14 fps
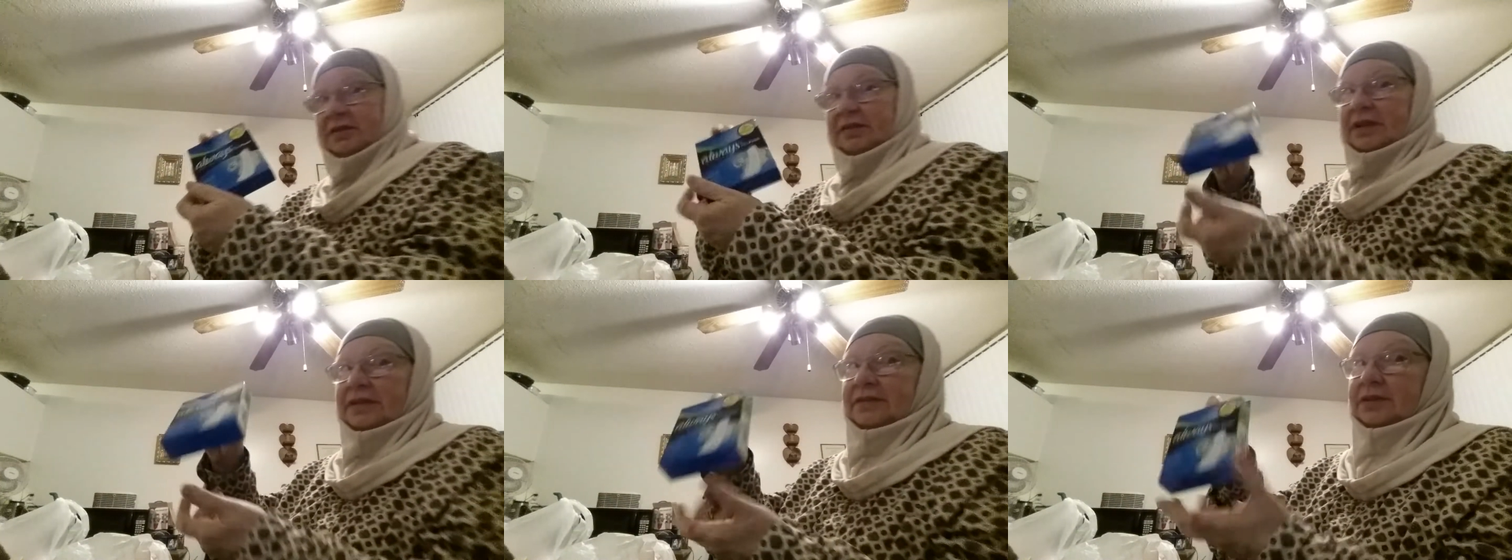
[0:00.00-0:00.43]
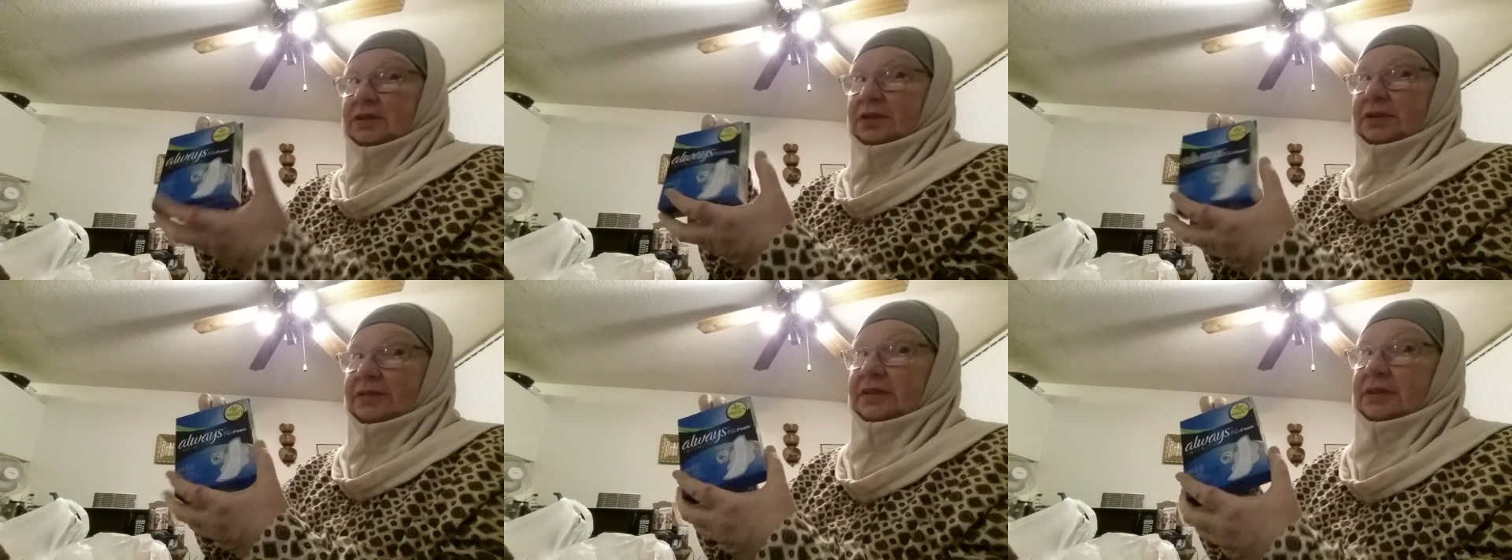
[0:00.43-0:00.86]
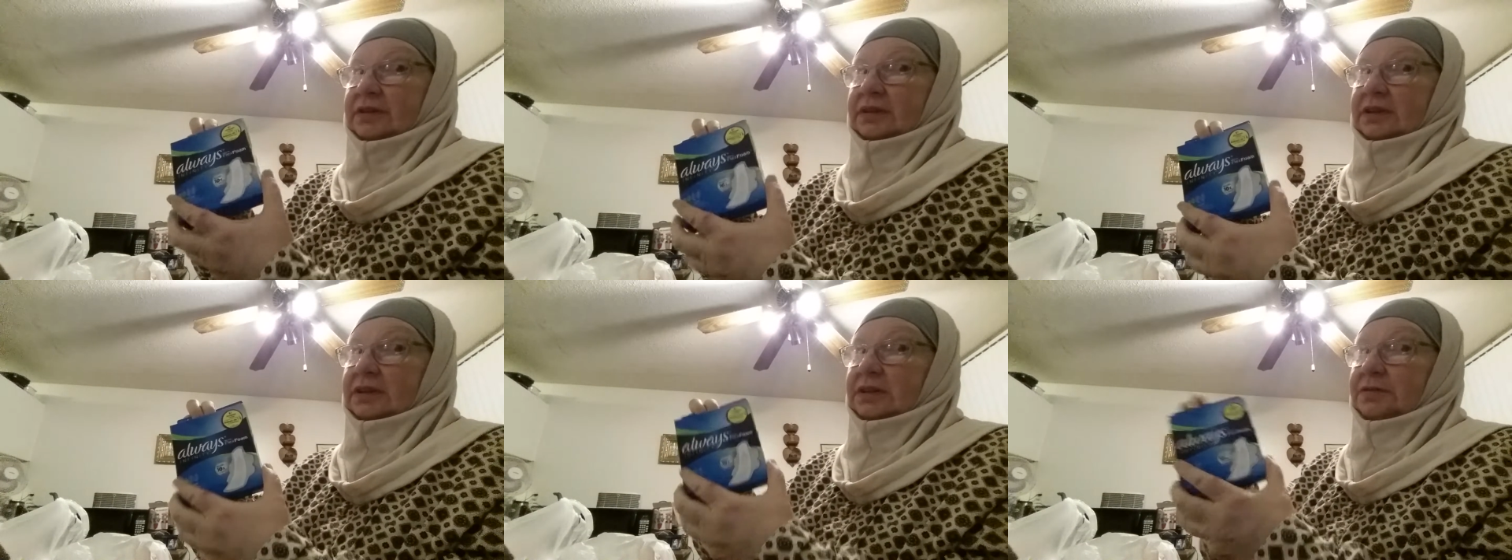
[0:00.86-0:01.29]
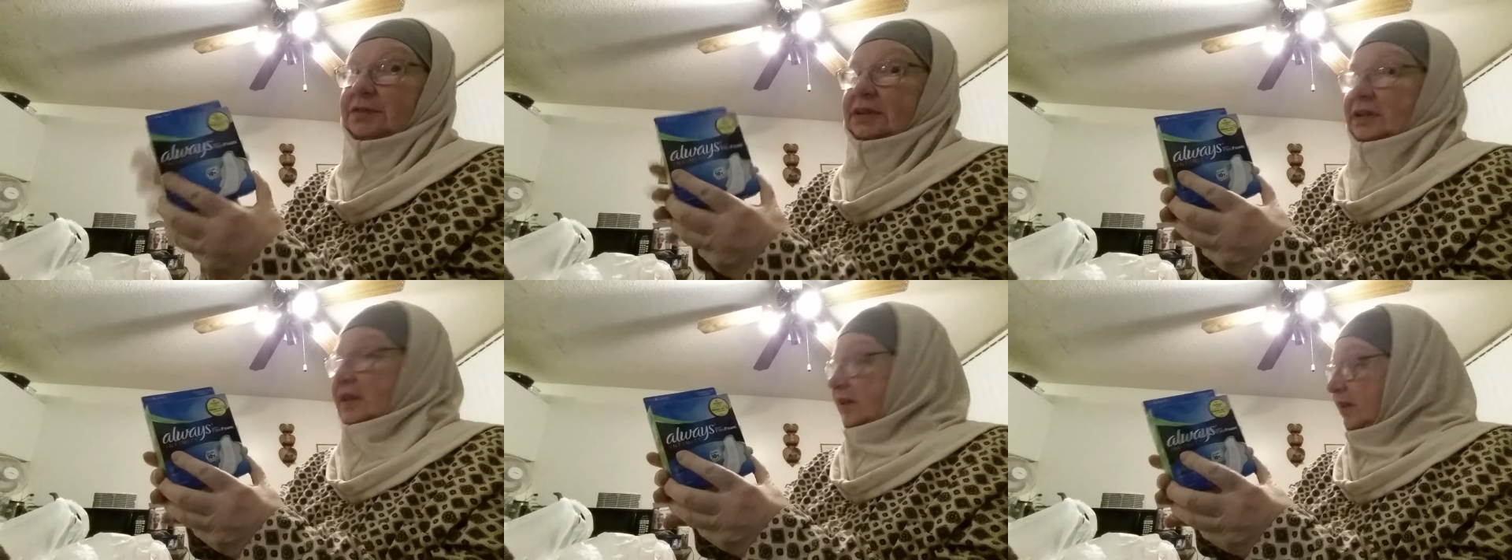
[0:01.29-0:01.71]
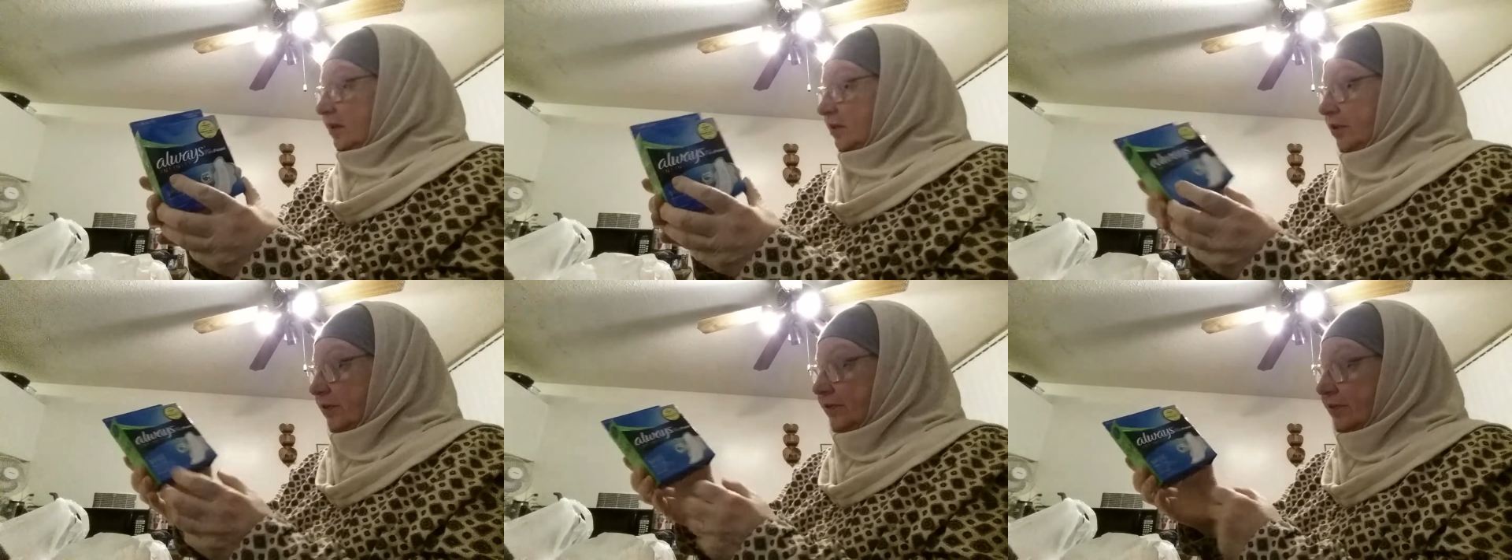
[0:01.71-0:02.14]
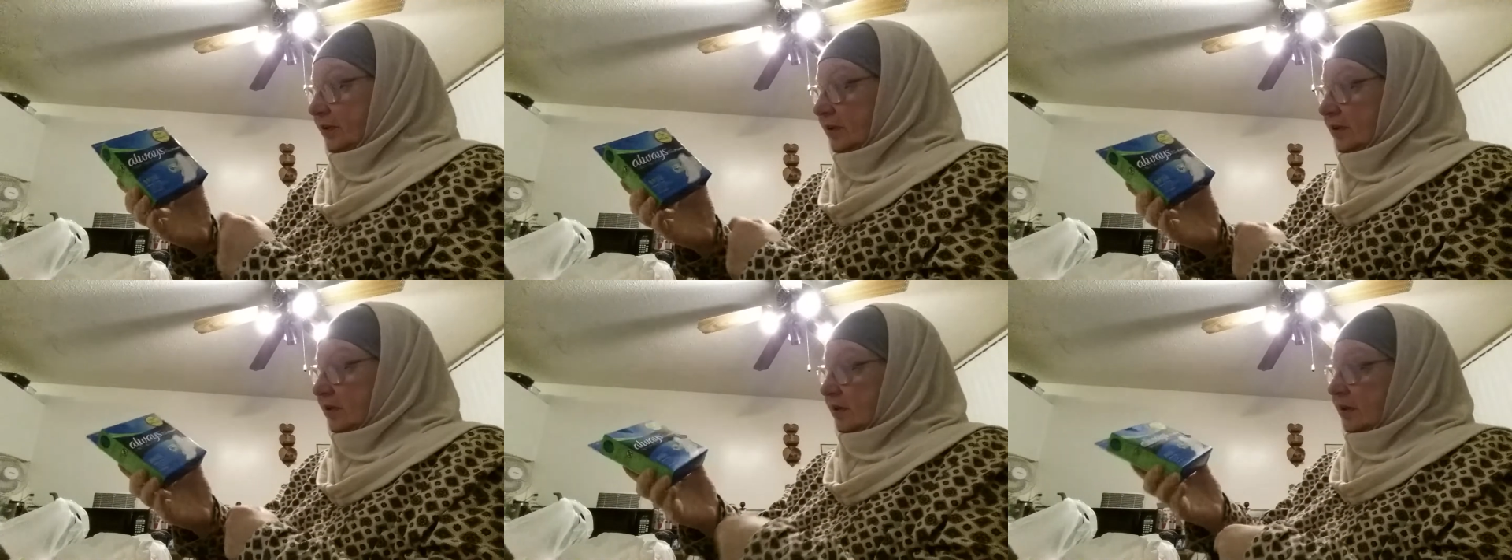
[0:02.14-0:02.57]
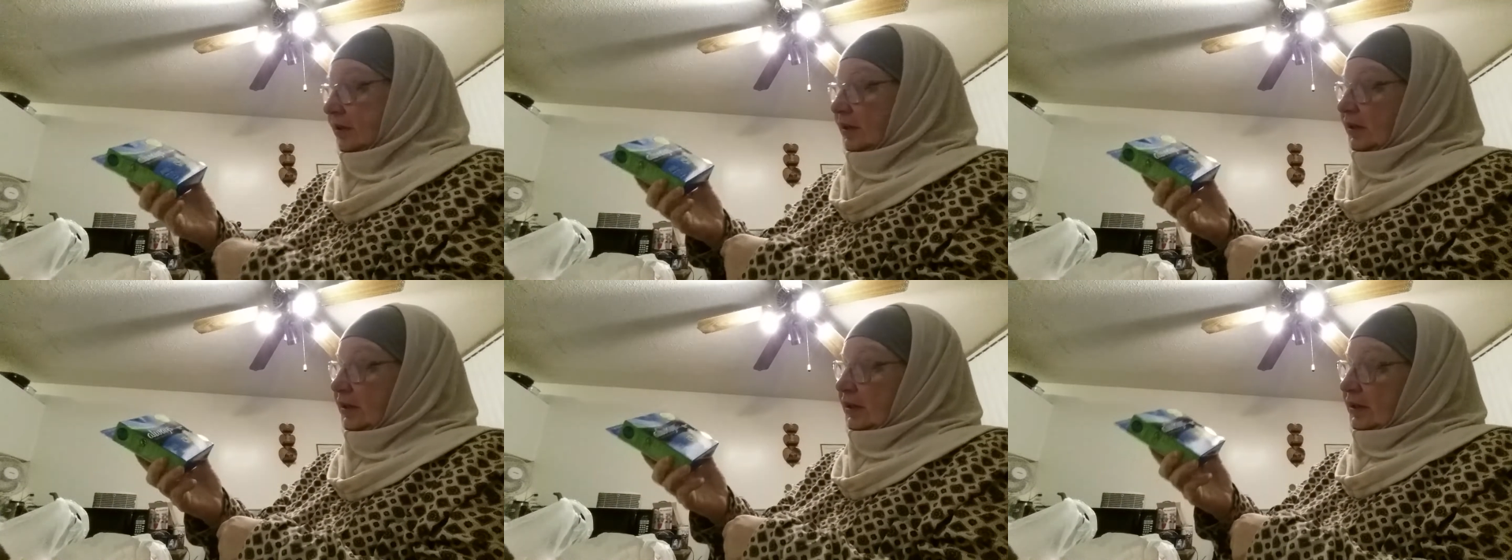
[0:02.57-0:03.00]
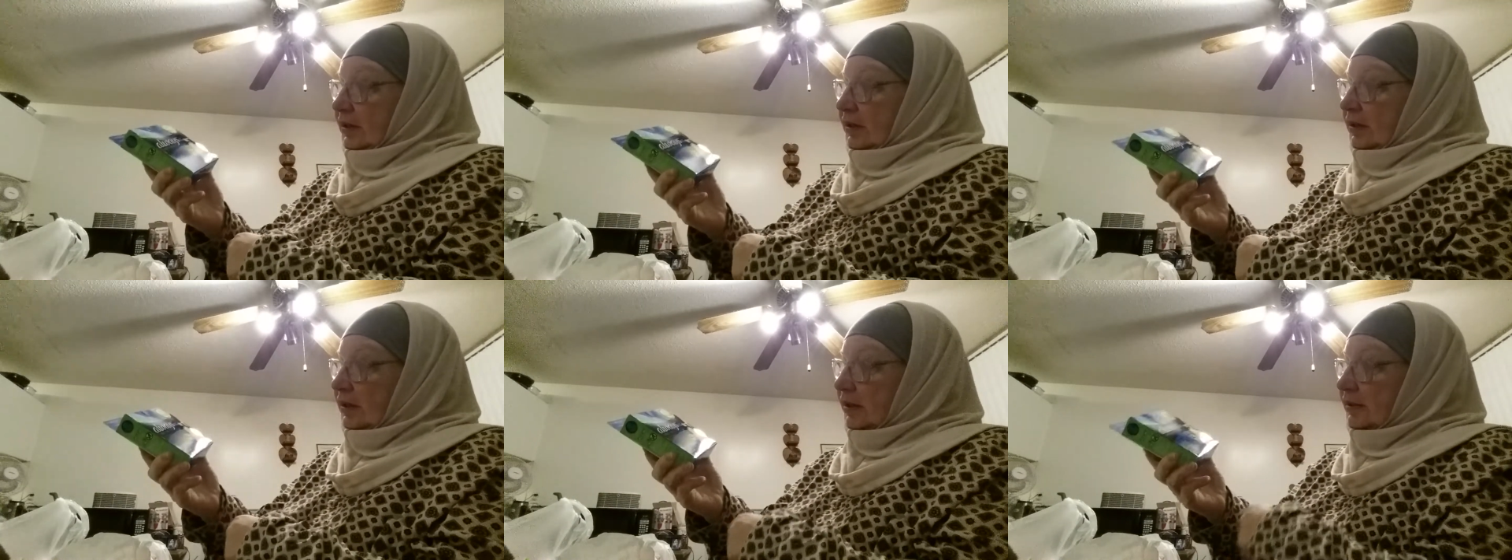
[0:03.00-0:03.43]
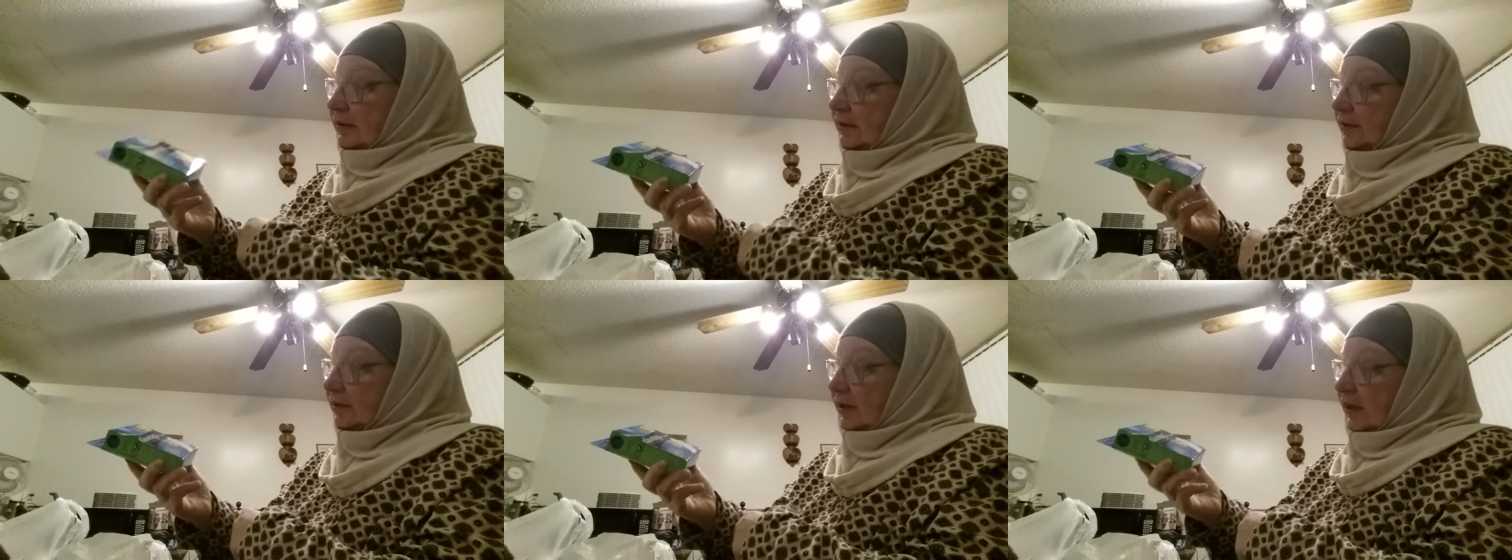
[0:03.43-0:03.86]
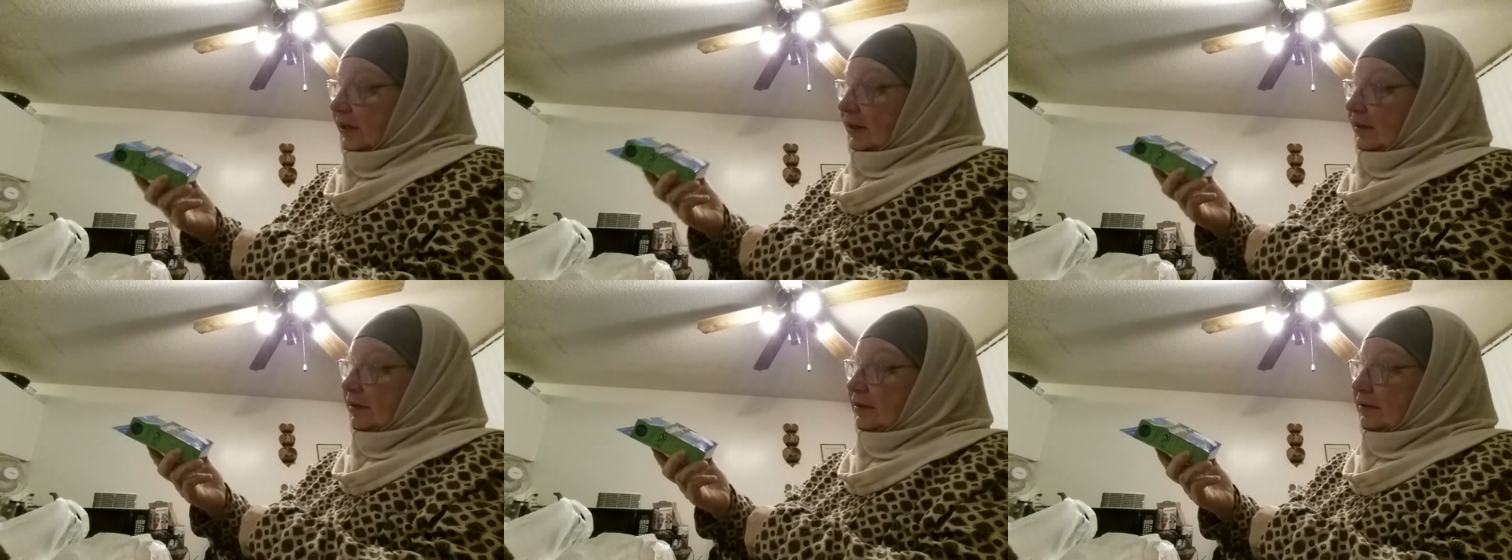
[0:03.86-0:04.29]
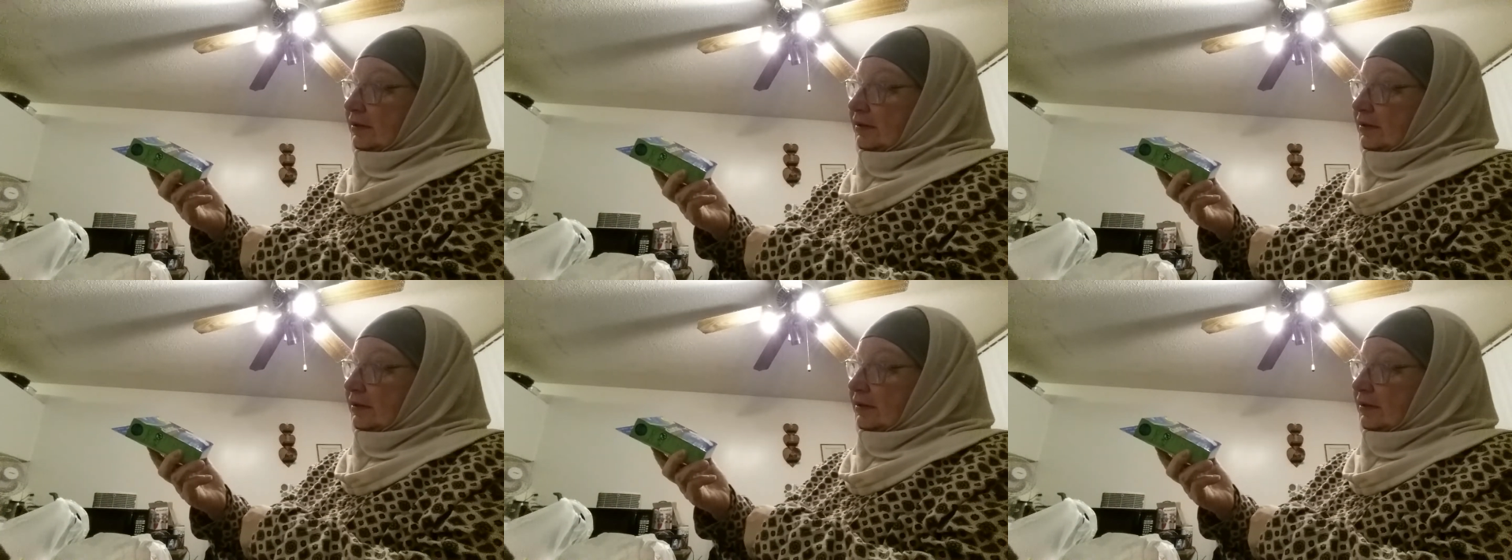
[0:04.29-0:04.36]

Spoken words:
just as a cushion. You know, if you need to cushion your